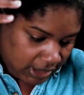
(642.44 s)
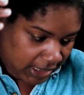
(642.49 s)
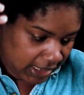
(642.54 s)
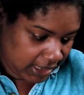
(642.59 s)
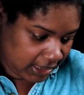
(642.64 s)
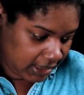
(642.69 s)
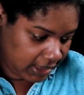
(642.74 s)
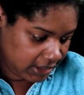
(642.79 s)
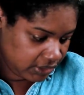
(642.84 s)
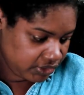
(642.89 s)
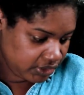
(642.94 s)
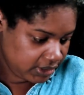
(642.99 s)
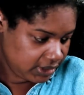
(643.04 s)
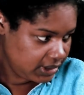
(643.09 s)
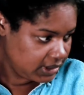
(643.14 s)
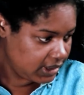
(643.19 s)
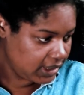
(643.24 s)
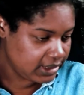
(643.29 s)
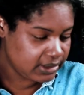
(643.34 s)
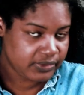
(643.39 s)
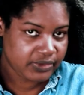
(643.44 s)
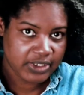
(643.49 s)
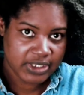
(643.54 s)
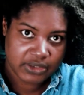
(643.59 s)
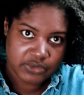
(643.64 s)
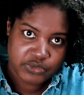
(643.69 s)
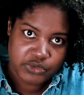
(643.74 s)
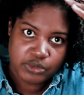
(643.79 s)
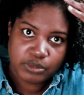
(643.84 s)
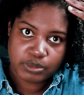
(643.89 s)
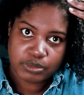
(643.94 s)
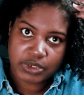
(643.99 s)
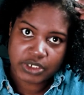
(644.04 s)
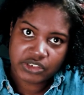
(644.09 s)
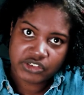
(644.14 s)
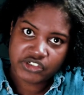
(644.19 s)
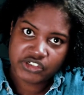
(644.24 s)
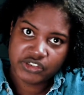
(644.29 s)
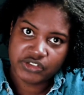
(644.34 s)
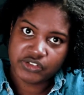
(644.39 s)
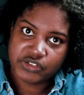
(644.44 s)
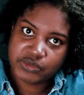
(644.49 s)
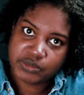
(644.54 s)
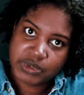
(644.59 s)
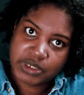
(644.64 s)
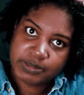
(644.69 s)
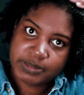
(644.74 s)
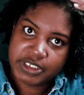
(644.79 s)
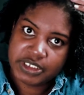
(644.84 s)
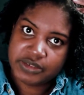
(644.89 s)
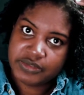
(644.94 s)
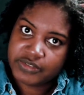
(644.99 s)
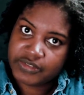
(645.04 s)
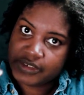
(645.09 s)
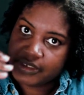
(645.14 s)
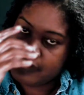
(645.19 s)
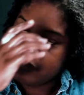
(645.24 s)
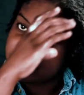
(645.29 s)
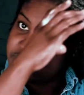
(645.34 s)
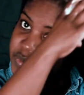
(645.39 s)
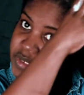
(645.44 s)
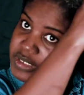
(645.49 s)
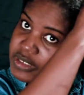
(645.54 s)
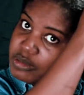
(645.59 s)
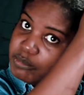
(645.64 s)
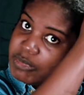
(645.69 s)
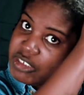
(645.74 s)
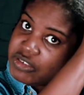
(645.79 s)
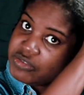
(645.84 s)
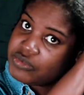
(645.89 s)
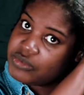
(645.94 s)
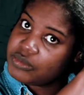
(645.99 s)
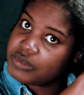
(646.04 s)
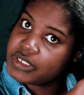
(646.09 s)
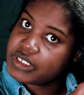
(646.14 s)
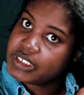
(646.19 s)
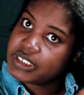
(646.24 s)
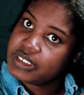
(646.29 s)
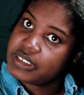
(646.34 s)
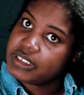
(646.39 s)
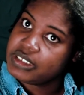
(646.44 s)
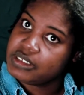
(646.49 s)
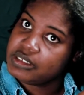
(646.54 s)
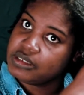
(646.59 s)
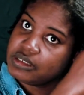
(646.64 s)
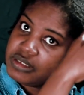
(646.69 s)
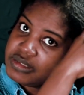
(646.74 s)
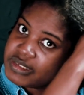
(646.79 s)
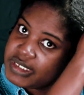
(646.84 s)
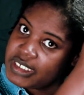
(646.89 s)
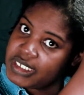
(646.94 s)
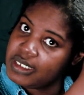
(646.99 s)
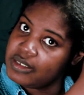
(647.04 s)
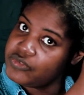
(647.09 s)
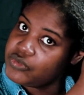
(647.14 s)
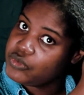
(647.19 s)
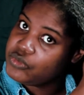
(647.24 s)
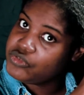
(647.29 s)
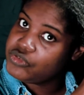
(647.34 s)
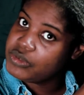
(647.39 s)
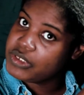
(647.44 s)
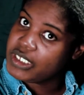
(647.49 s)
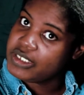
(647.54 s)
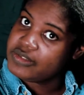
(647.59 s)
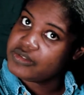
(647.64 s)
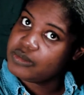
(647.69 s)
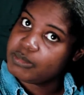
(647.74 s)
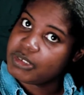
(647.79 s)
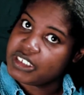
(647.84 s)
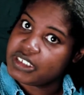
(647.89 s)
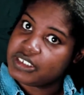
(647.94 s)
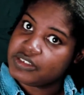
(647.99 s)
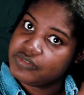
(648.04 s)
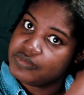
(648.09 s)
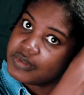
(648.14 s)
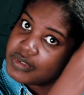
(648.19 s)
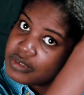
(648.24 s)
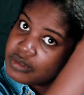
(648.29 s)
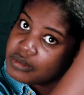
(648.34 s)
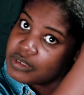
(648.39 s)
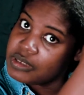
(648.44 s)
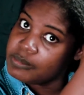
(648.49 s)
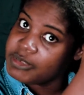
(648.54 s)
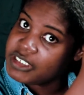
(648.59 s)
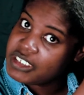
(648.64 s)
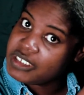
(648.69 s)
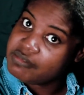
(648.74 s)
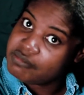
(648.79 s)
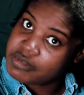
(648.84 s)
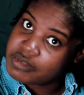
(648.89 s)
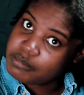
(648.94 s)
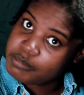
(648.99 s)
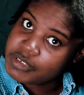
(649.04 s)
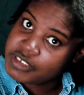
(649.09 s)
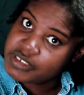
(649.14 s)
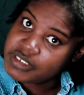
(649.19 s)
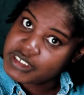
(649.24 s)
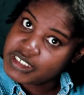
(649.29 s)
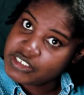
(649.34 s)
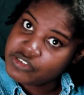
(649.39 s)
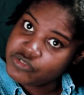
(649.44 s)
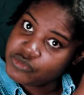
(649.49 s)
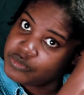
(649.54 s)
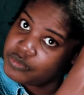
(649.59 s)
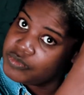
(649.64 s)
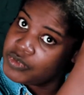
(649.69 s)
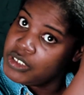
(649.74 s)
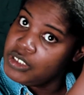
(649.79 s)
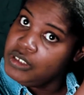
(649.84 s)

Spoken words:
I actually like take a toothbrush and scrub it and stuff so I can make sure it get clean, because like I told you guys in my last video, I'll be having a bit of dandruff